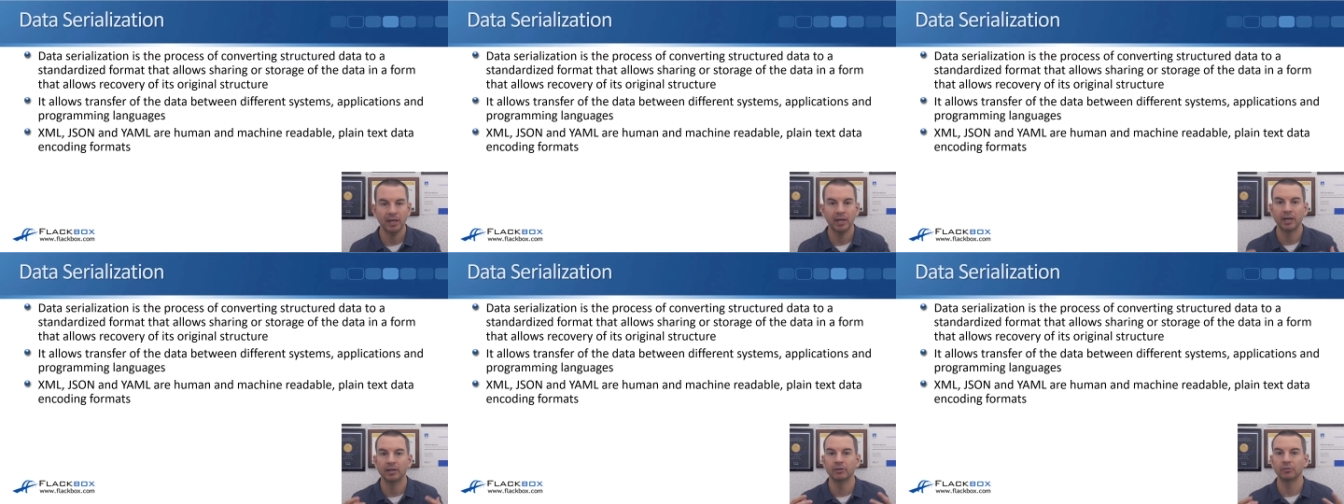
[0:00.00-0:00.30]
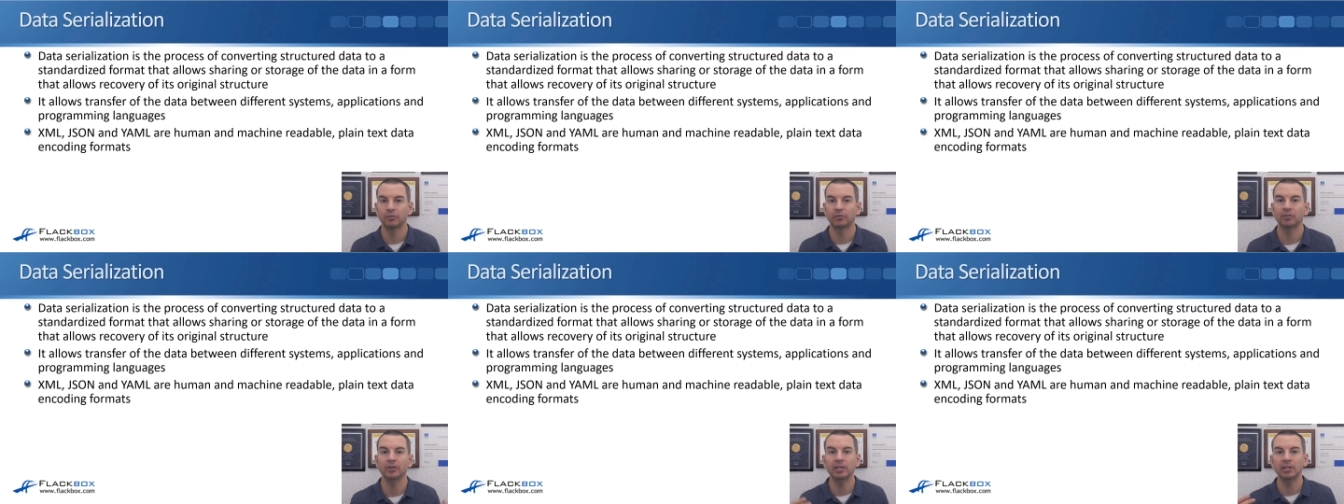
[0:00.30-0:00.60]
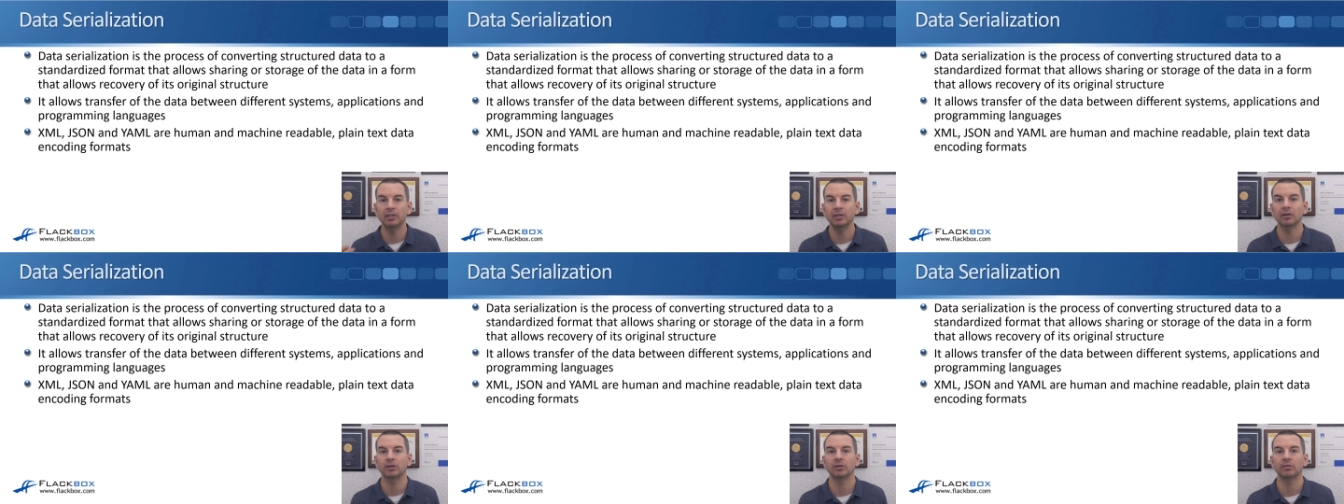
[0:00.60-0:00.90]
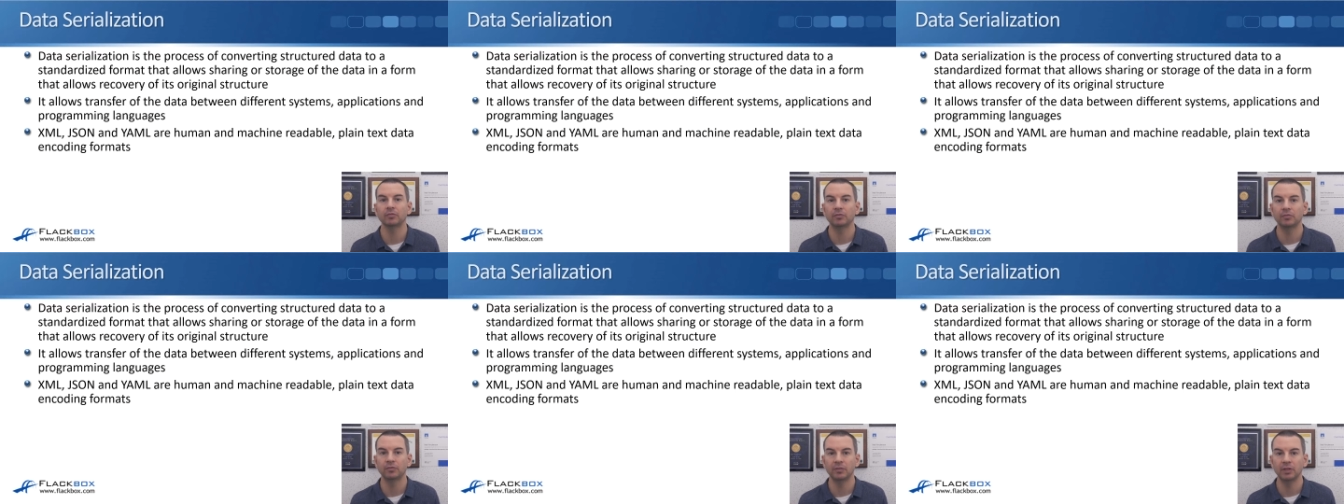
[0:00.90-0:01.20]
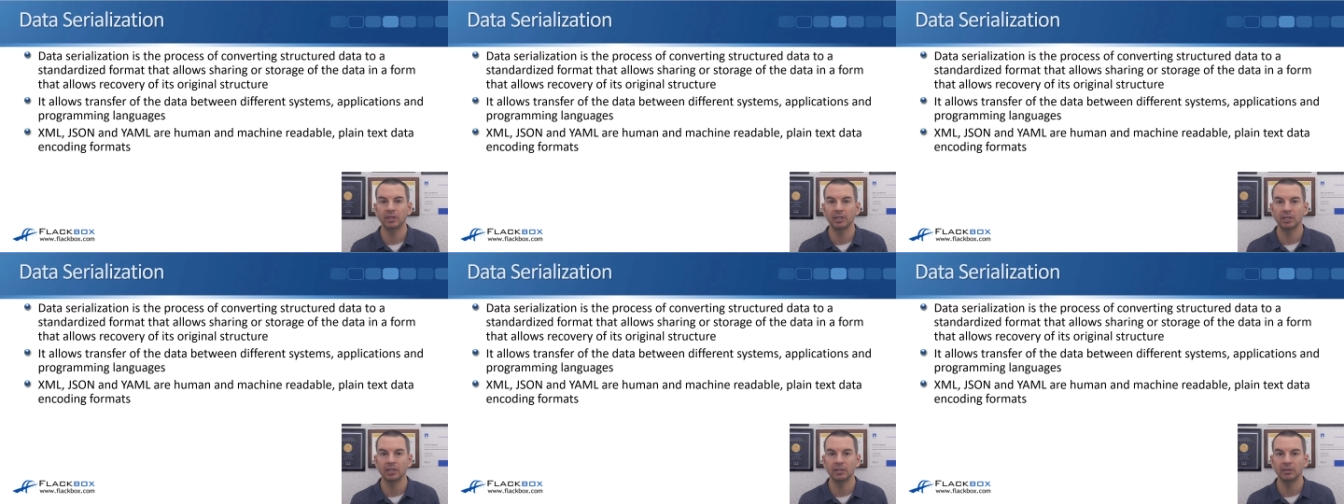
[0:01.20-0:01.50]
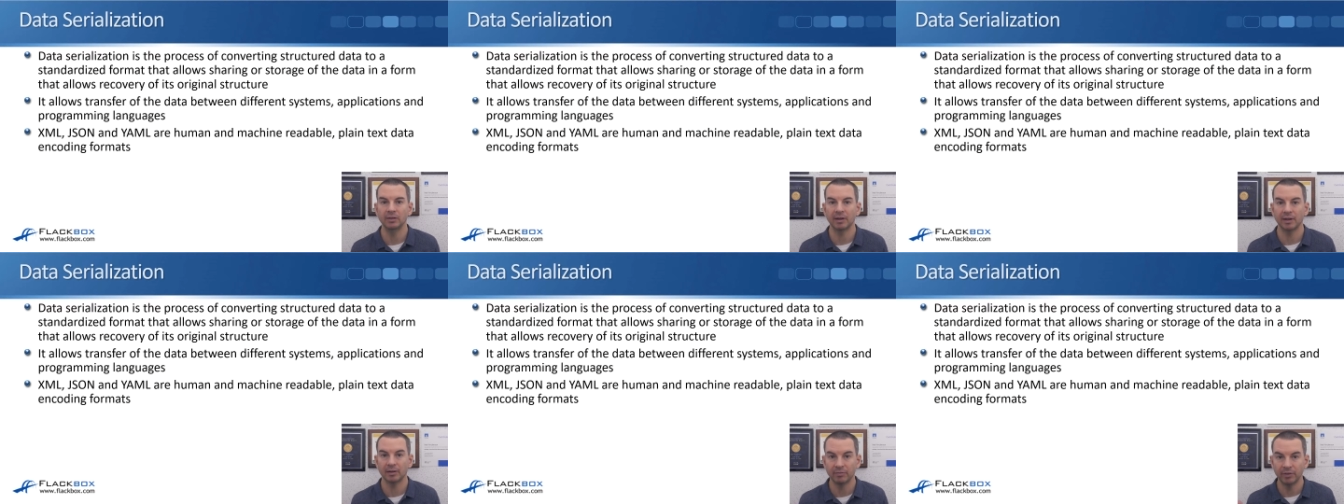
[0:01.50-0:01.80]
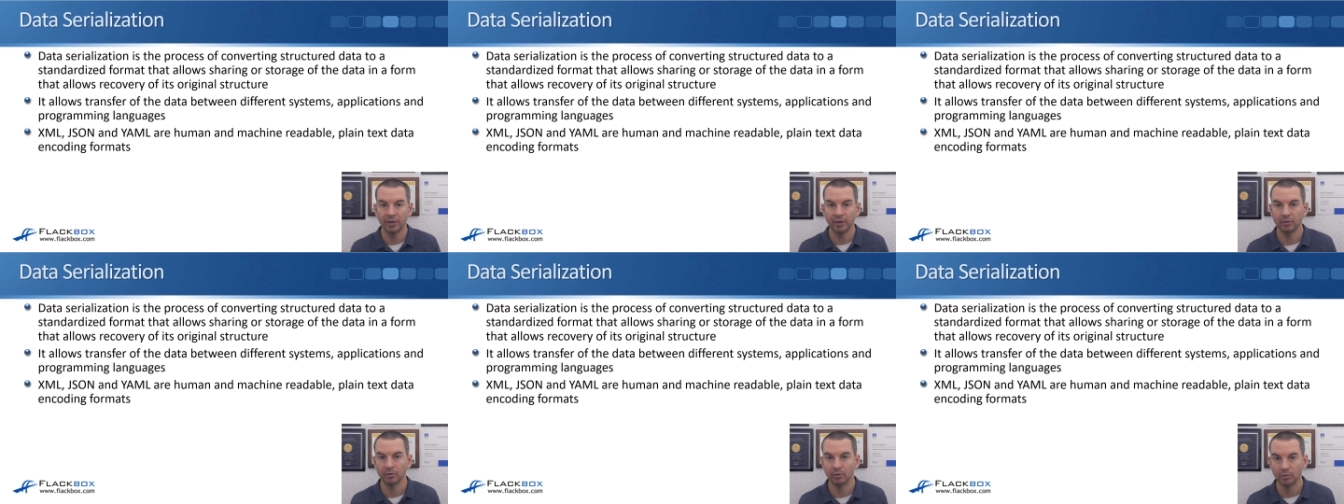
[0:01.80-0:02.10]
And three of the
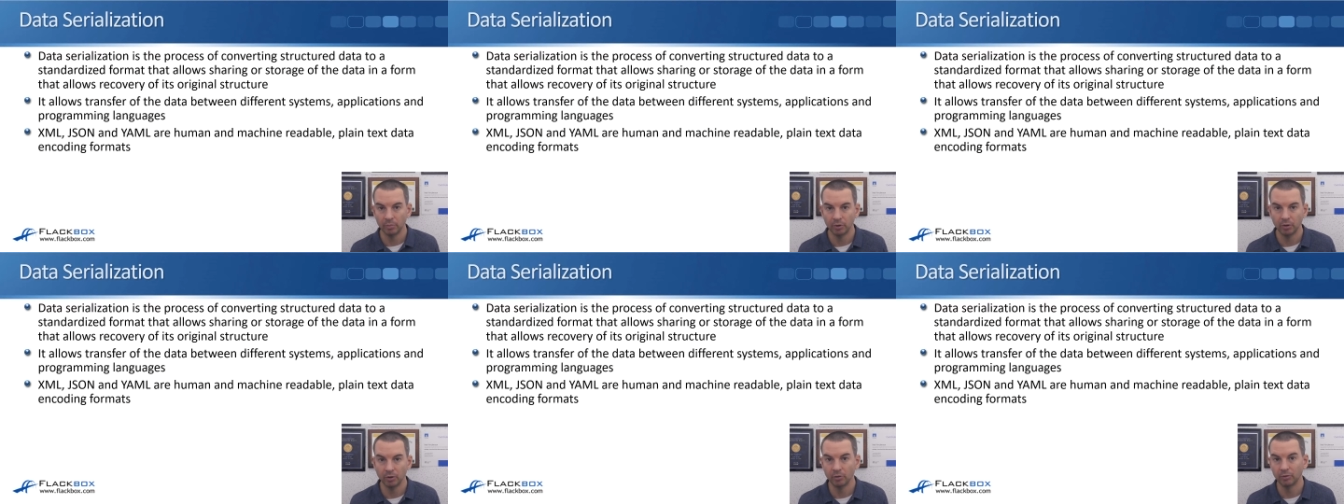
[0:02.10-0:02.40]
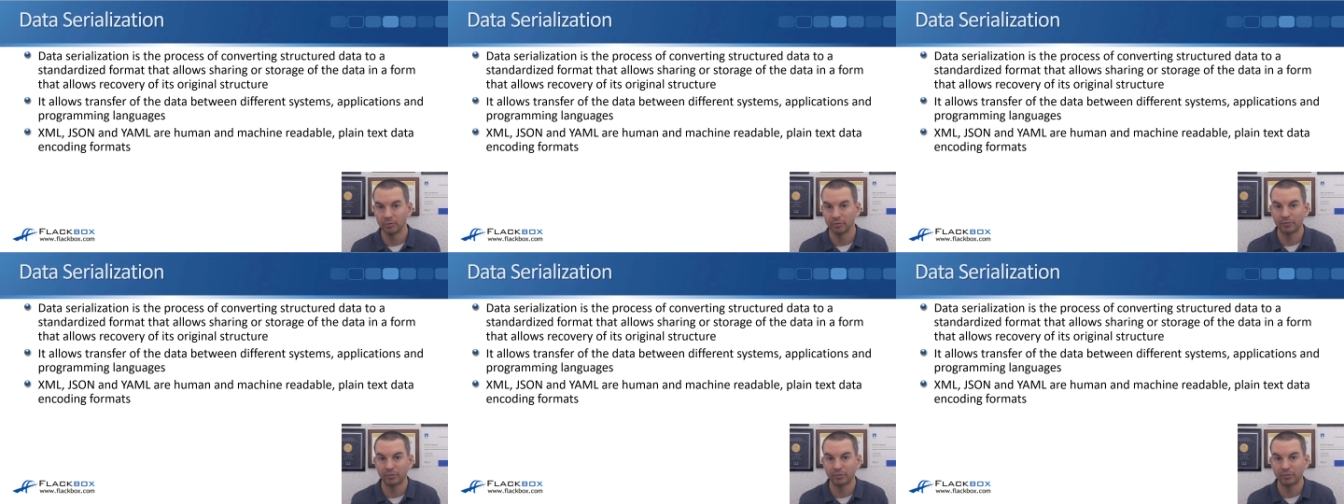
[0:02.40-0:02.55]
available